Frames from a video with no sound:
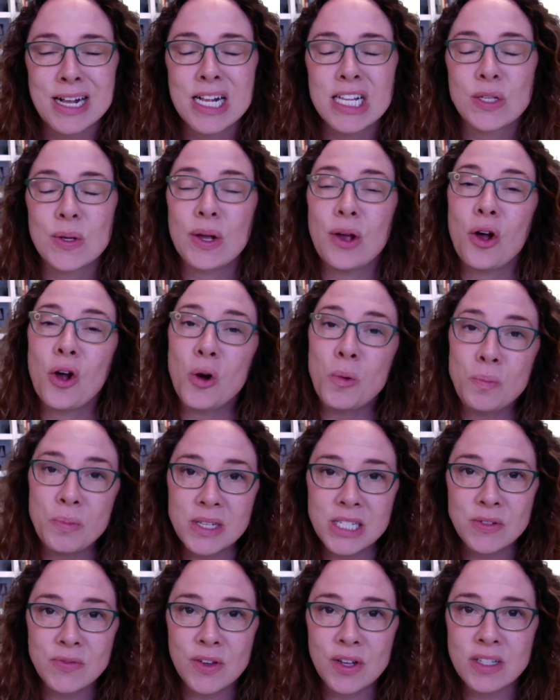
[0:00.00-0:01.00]
So I hope
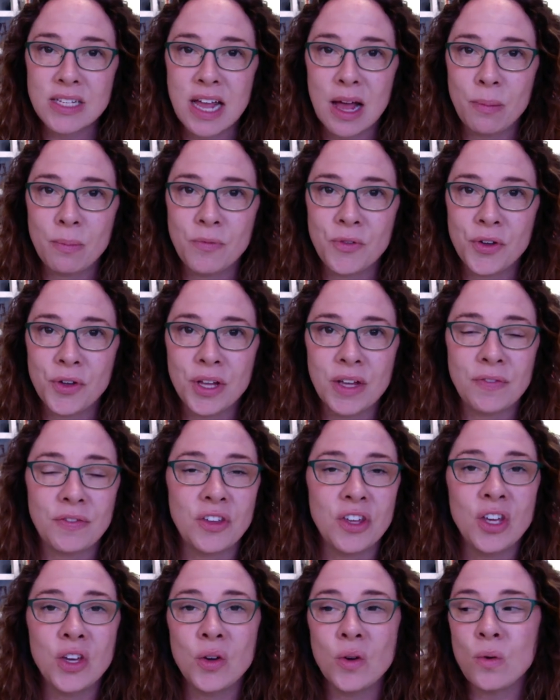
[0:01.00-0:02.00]
this feels helpful. If
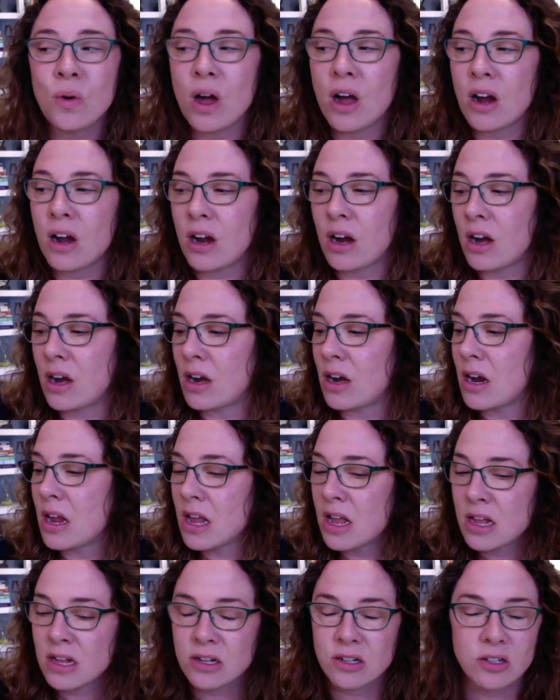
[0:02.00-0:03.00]
you are
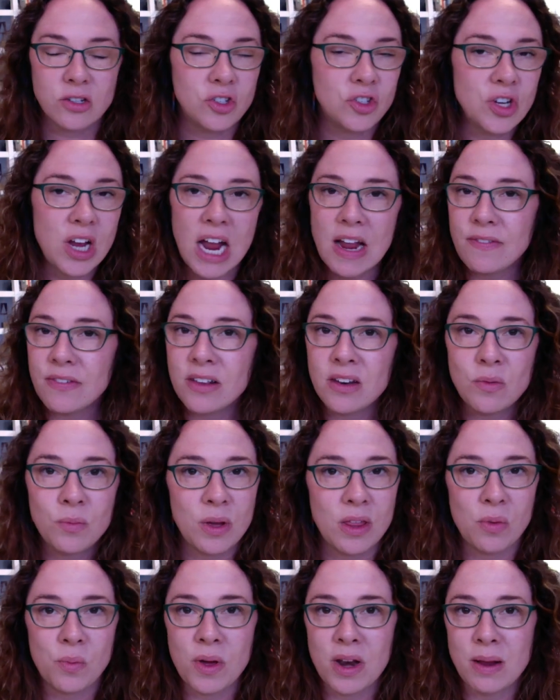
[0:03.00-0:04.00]
jiving
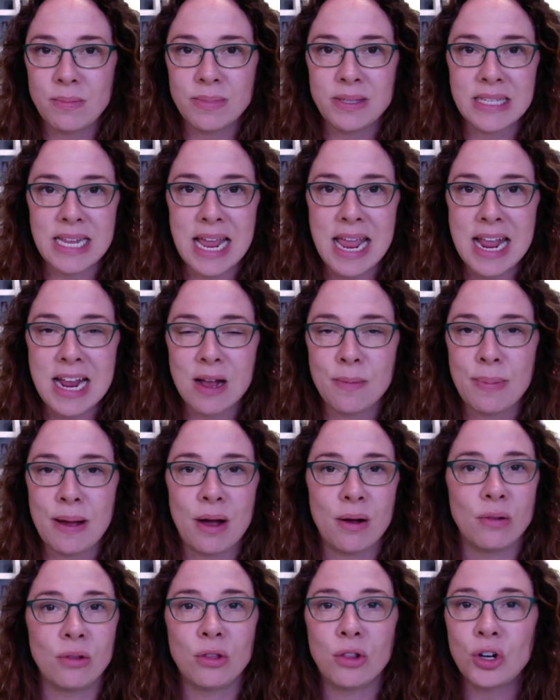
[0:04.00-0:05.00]
with what I'm saying
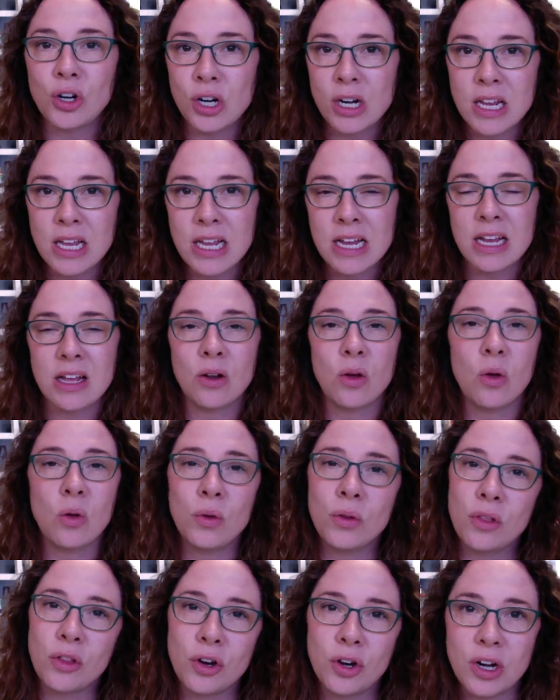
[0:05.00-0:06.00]
about learning and
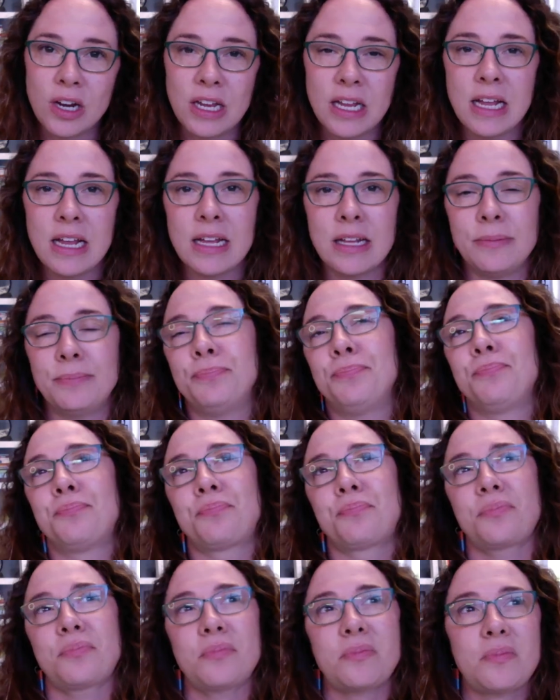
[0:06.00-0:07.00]
old learning and
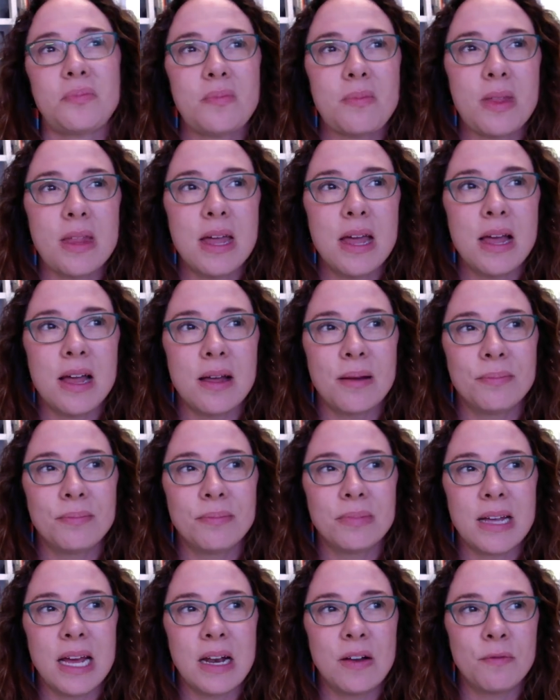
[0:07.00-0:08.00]

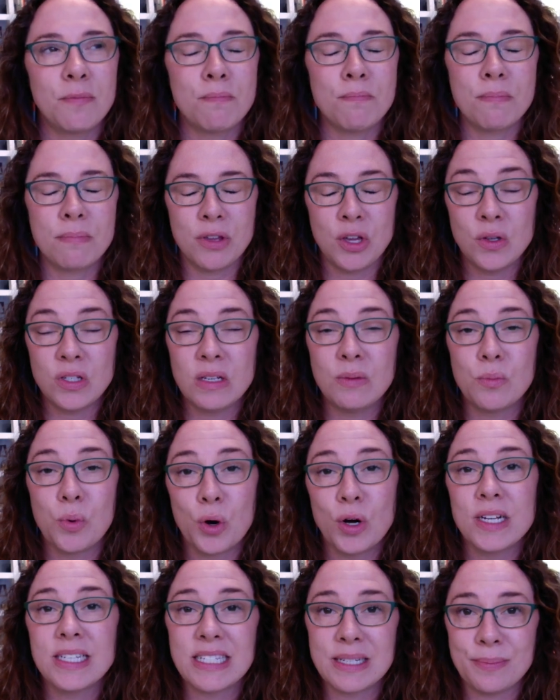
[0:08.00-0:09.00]
kind of using
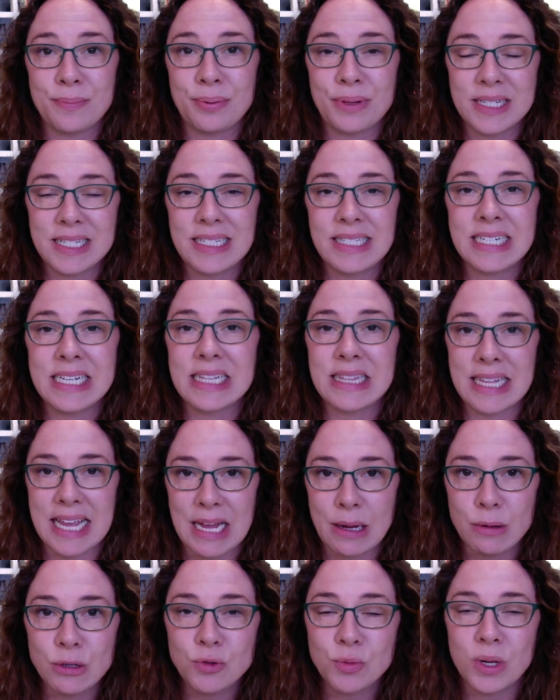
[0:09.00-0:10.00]
more simplistic
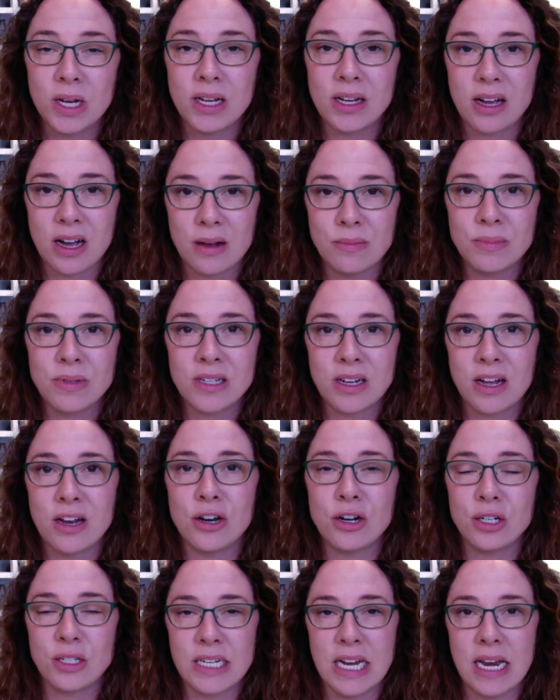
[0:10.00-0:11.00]
language when it comes to
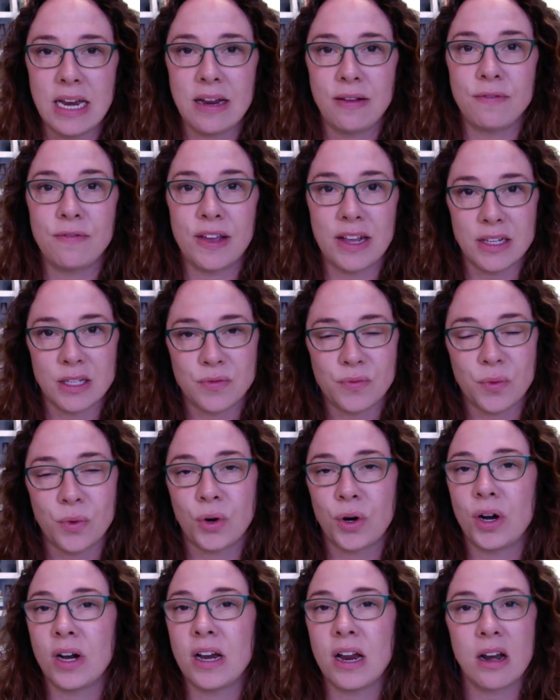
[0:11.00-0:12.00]
understanding phase
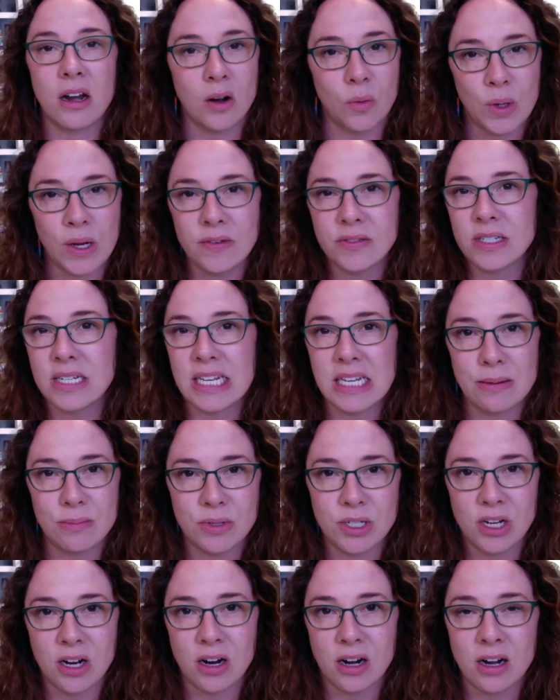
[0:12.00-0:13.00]
4 and interweaves and
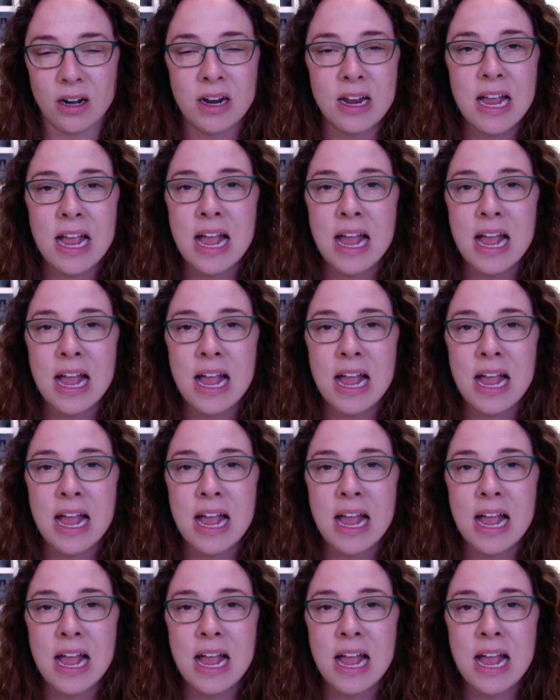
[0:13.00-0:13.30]
EMDR,